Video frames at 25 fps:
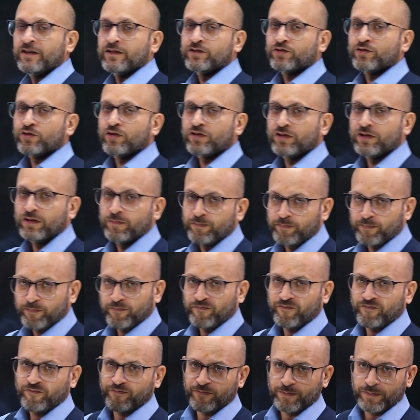So
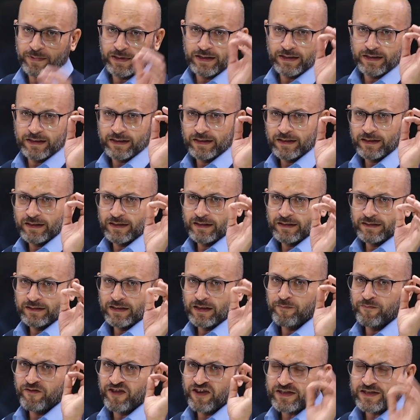
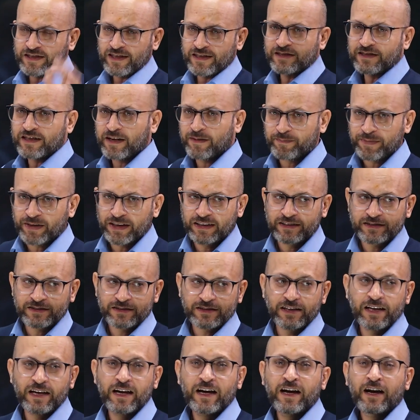the first step
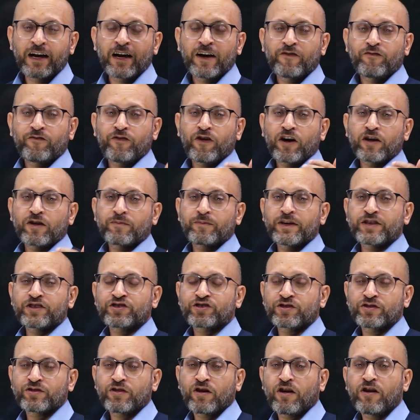is
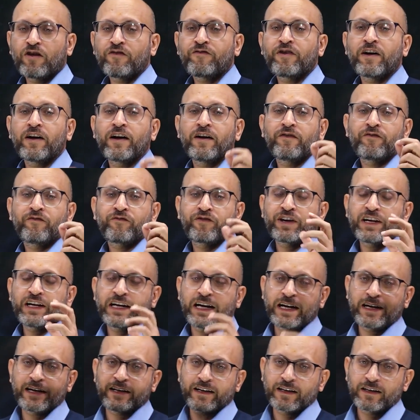formation of
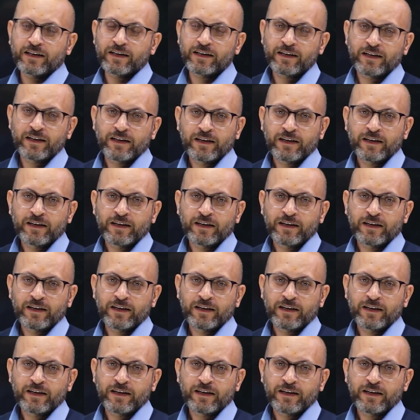free radical.